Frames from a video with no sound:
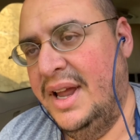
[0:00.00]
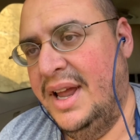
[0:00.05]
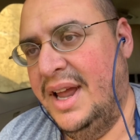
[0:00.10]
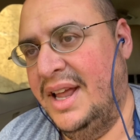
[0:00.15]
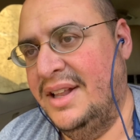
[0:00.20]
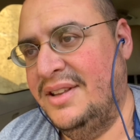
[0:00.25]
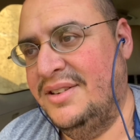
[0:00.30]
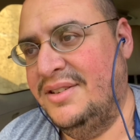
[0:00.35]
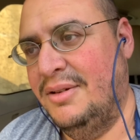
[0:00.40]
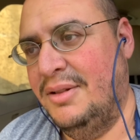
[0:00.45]

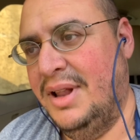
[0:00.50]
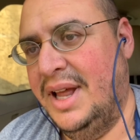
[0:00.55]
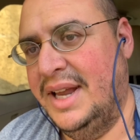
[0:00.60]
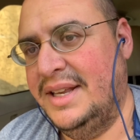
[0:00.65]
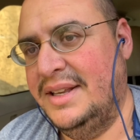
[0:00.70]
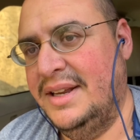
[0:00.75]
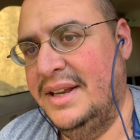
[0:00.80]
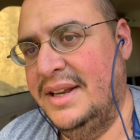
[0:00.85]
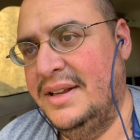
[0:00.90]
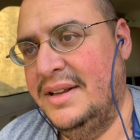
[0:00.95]
And so like
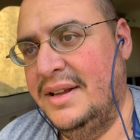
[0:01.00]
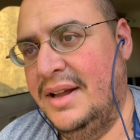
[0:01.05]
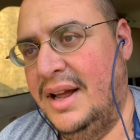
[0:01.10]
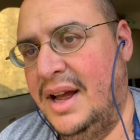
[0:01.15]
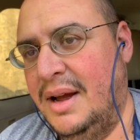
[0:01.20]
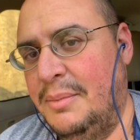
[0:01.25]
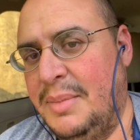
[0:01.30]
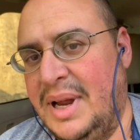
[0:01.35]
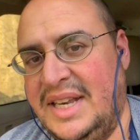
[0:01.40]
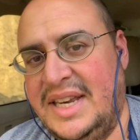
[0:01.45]

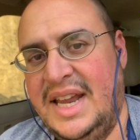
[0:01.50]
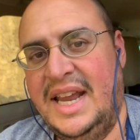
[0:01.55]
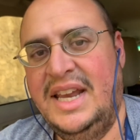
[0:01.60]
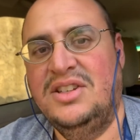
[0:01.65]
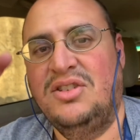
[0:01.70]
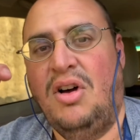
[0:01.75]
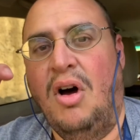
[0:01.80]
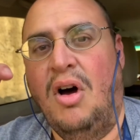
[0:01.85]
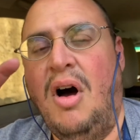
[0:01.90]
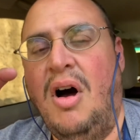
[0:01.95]
my days
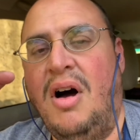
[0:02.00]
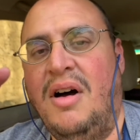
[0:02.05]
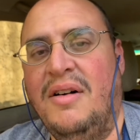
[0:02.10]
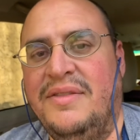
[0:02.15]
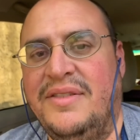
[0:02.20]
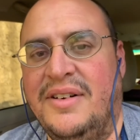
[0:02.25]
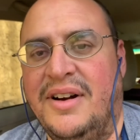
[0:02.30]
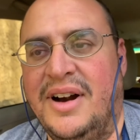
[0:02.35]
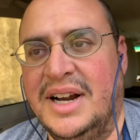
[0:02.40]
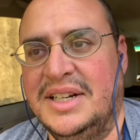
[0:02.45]

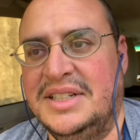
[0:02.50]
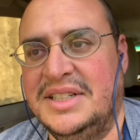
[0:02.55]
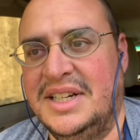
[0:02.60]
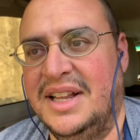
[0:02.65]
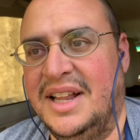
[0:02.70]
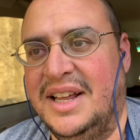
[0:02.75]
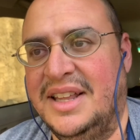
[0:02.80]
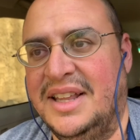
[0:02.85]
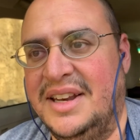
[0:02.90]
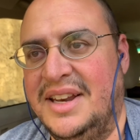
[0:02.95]
off are actually
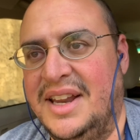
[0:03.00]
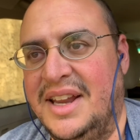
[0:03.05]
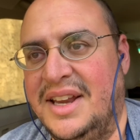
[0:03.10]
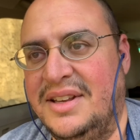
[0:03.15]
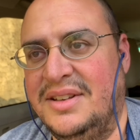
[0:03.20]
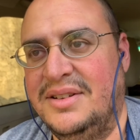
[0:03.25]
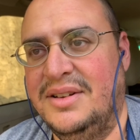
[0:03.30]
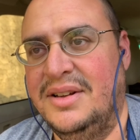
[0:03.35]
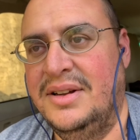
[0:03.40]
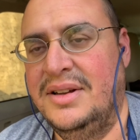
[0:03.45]
like the
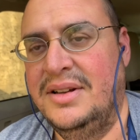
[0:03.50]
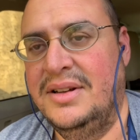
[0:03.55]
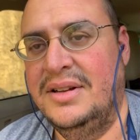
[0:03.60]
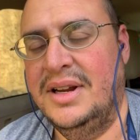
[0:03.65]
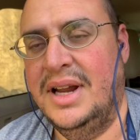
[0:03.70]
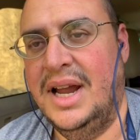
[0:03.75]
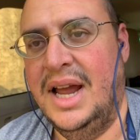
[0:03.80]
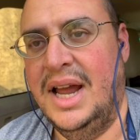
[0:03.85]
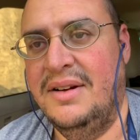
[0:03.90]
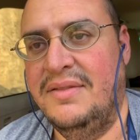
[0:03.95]
days,
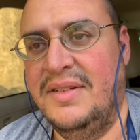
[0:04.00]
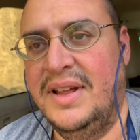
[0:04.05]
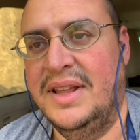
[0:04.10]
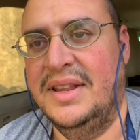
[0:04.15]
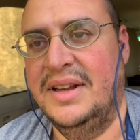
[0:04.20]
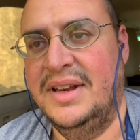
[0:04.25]
kind of like the